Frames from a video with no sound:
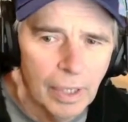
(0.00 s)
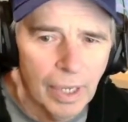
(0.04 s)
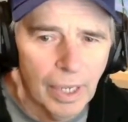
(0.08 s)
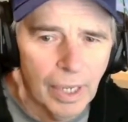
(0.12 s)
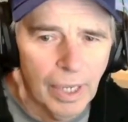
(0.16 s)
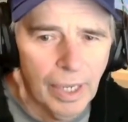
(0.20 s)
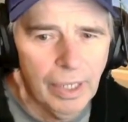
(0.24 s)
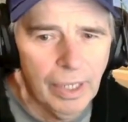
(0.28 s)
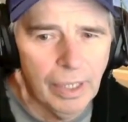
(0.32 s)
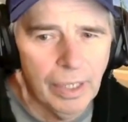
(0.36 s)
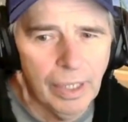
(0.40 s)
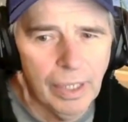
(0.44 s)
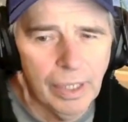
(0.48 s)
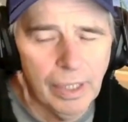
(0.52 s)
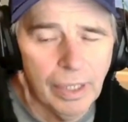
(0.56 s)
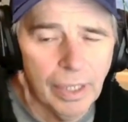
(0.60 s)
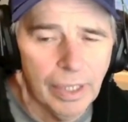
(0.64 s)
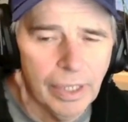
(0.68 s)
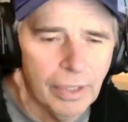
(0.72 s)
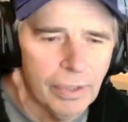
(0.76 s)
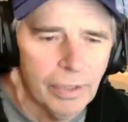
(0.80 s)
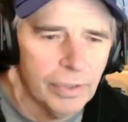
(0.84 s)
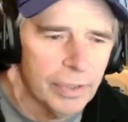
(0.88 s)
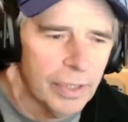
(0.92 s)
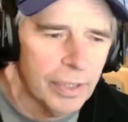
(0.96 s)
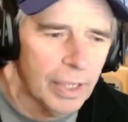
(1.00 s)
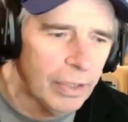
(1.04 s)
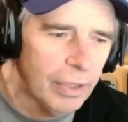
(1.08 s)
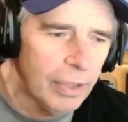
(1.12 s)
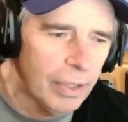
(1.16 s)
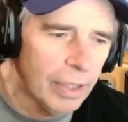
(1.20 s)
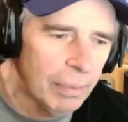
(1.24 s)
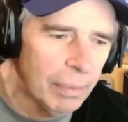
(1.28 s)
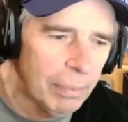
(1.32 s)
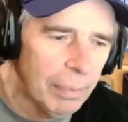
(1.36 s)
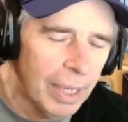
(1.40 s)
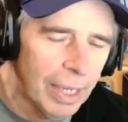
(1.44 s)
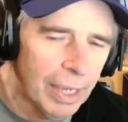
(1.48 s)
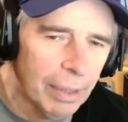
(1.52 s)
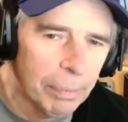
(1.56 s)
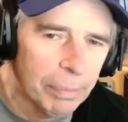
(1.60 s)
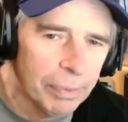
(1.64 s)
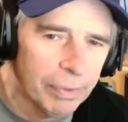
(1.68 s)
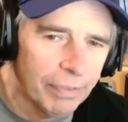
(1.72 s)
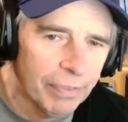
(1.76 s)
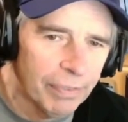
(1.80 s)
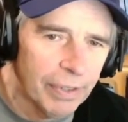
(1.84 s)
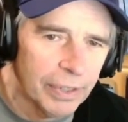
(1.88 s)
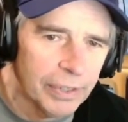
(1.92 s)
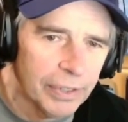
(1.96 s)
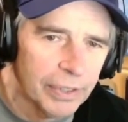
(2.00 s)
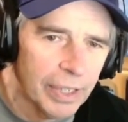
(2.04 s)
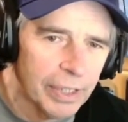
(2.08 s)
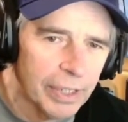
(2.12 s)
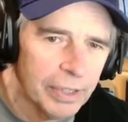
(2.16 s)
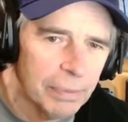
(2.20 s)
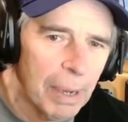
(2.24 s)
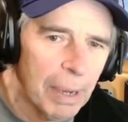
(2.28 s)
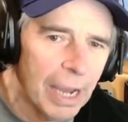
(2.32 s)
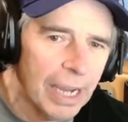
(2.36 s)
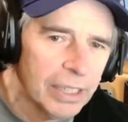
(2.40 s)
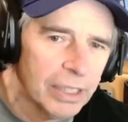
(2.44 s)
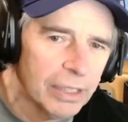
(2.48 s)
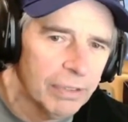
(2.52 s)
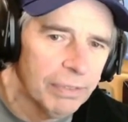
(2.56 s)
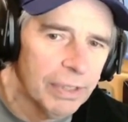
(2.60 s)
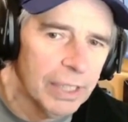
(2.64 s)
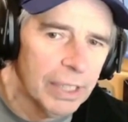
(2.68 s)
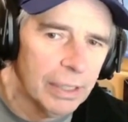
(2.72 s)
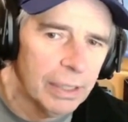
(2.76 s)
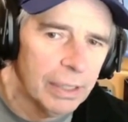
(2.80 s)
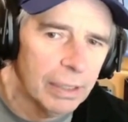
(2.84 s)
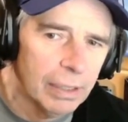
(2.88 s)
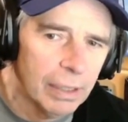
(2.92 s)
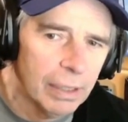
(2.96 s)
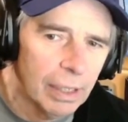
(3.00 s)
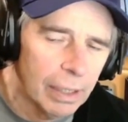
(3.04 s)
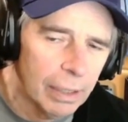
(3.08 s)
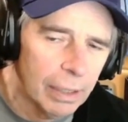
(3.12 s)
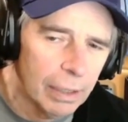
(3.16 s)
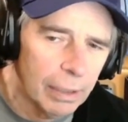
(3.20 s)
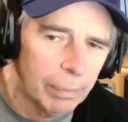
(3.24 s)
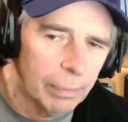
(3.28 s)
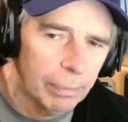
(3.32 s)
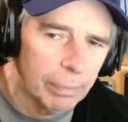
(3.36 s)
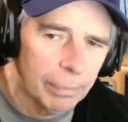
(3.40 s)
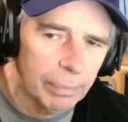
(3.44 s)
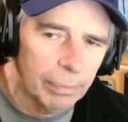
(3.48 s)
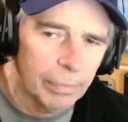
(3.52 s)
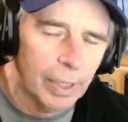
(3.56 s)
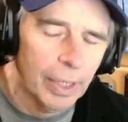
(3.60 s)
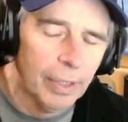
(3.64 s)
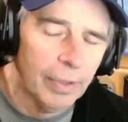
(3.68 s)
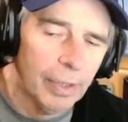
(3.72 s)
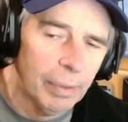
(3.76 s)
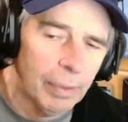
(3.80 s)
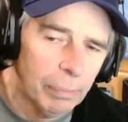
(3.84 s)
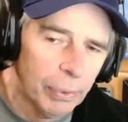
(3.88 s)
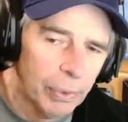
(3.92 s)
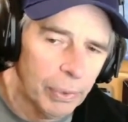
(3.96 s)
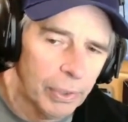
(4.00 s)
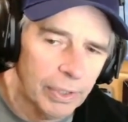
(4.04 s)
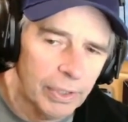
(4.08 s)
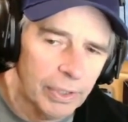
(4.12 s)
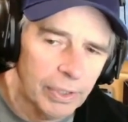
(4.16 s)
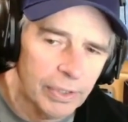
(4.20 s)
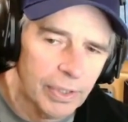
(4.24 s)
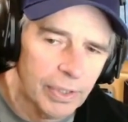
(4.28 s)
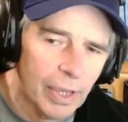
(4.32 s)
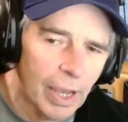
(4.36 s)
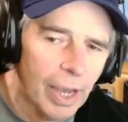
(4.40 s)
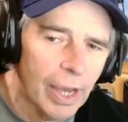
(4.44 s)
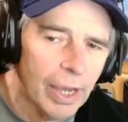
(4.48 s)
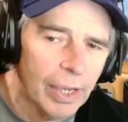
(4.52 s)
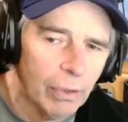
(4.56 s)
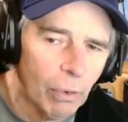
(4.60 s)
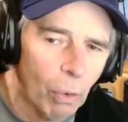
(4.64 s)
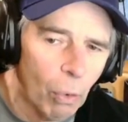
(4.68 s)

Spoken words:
And like you said, you can make up a fair sized batch of it, and then put it aside.